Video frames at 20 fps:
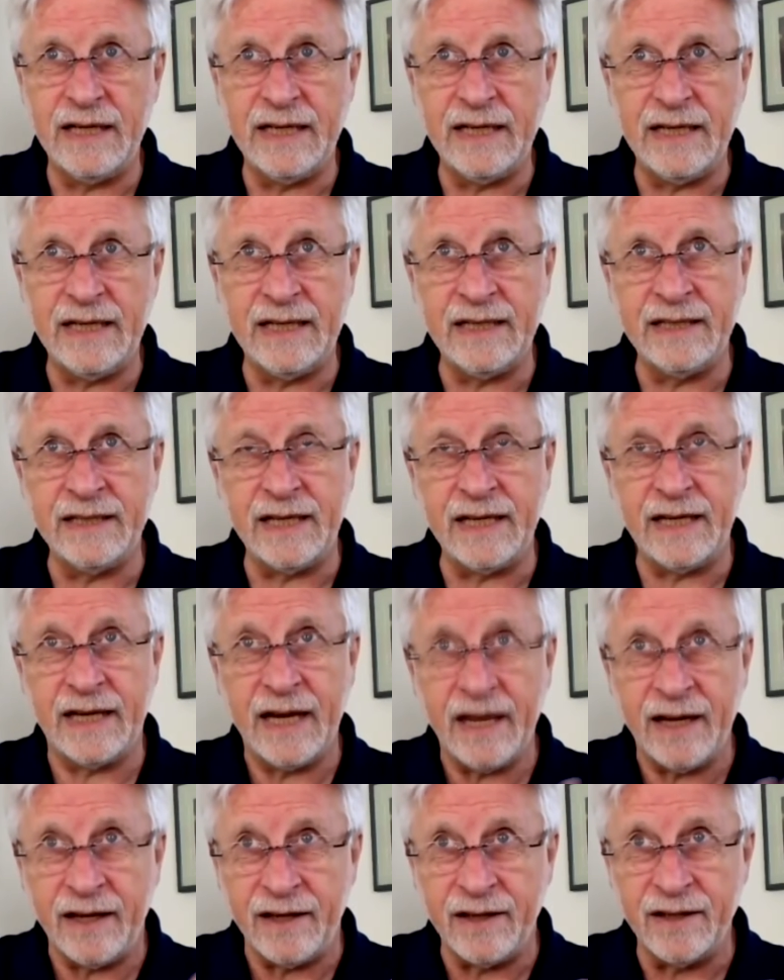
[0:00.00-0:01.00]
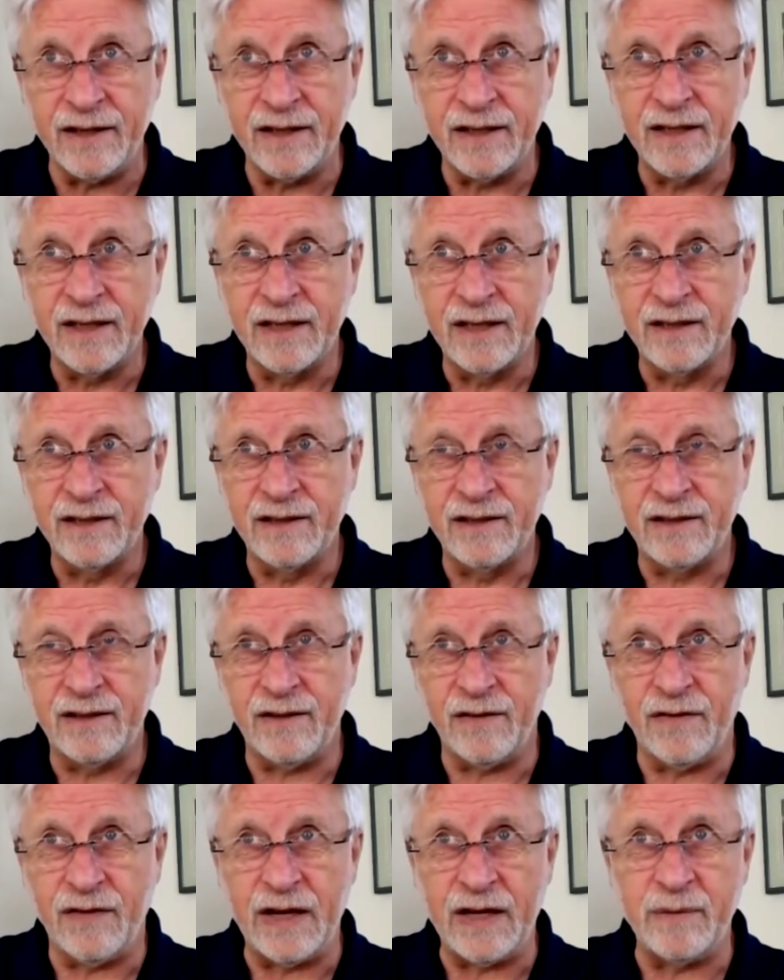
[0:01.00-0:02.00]
And again,
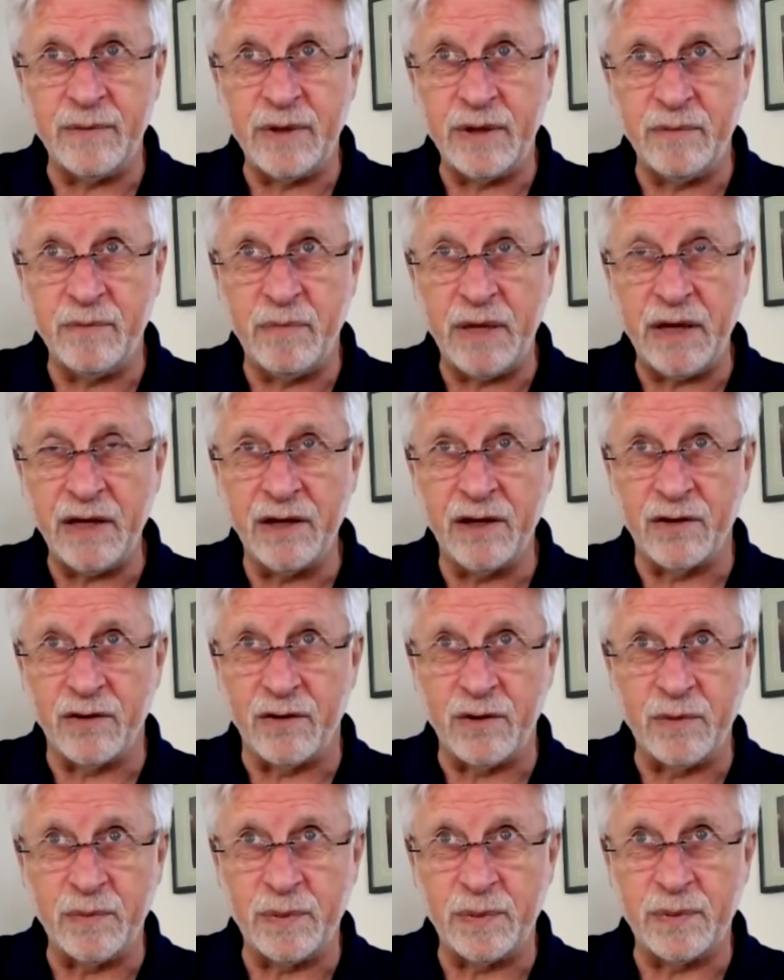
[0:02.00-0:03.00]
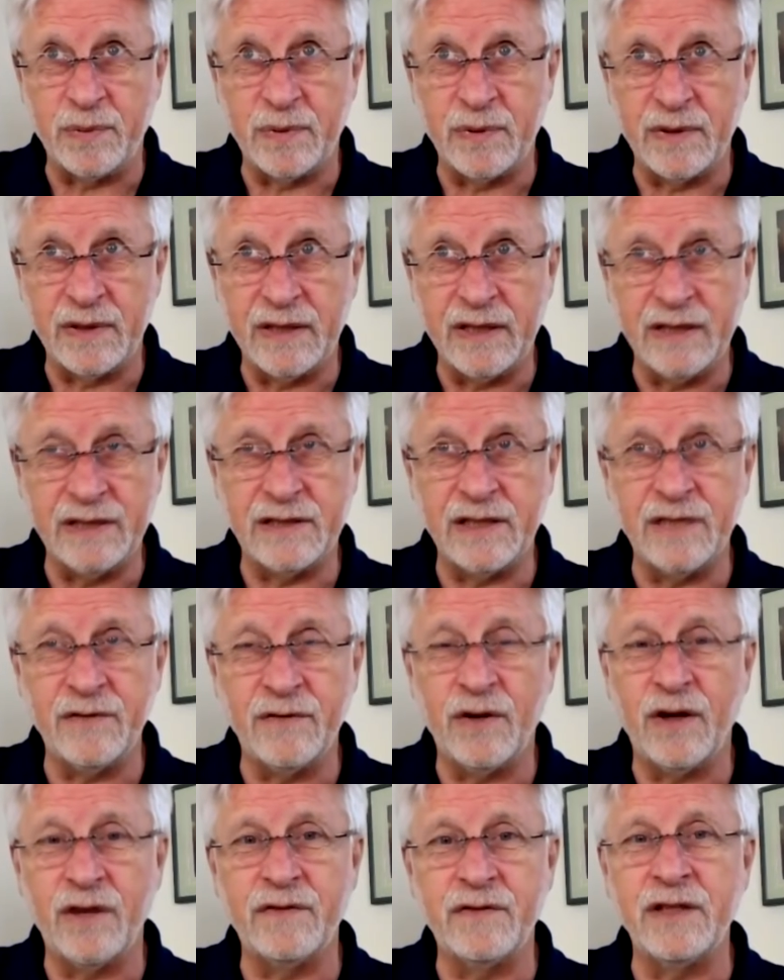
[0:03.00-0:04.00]
the vitamin B group, it's
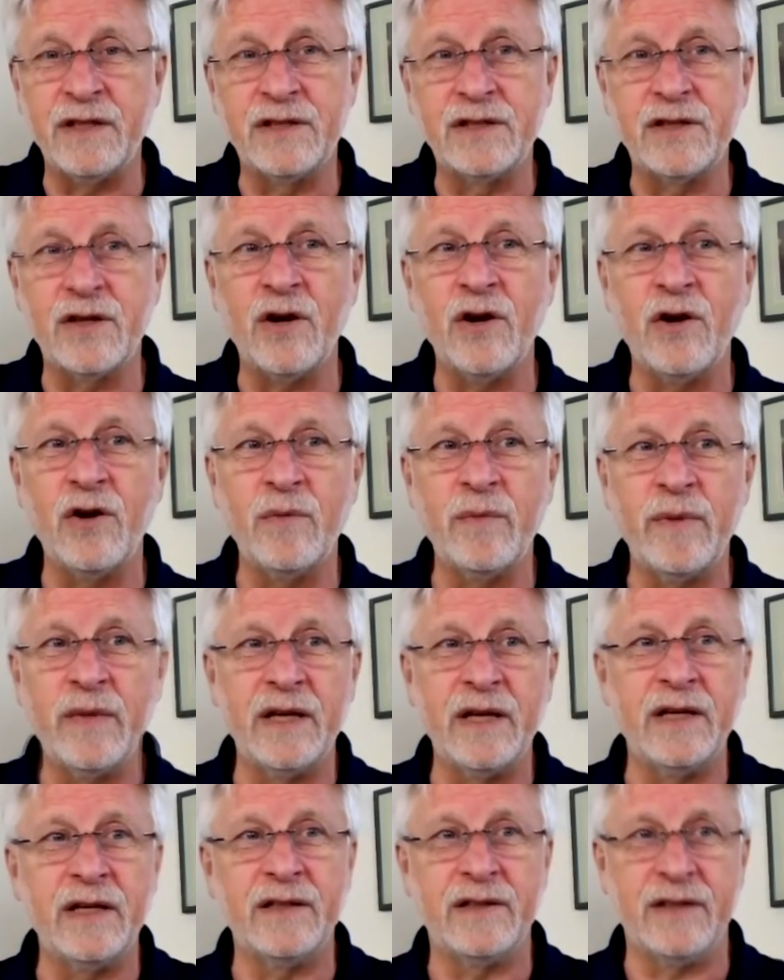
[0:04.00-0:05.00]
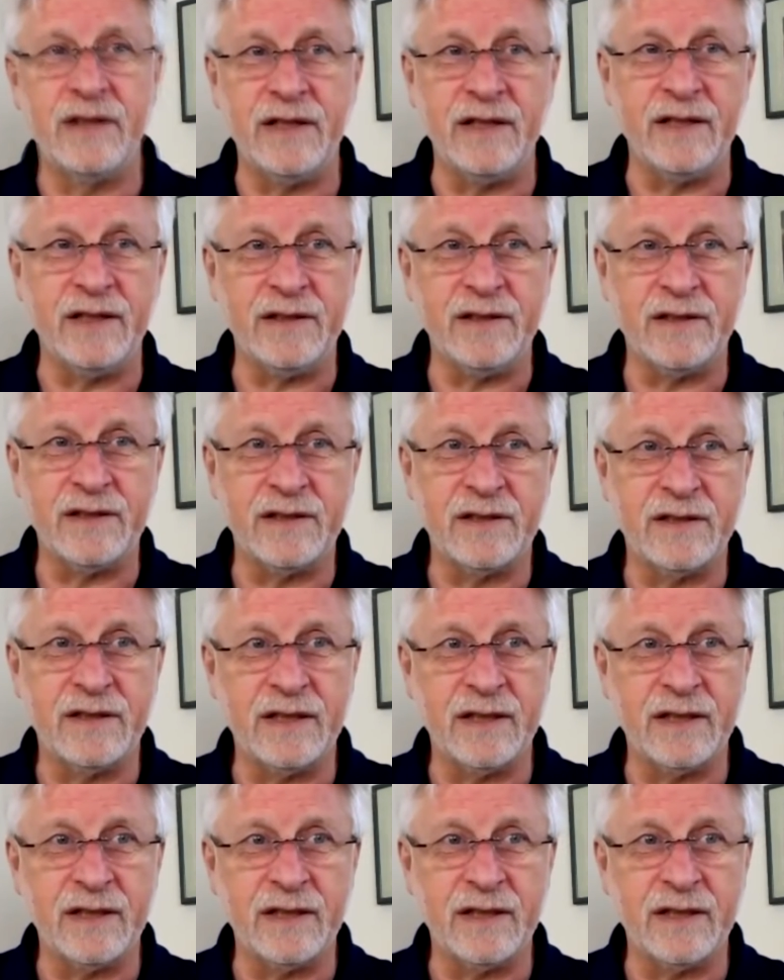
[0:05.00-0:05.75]
involved in so many things.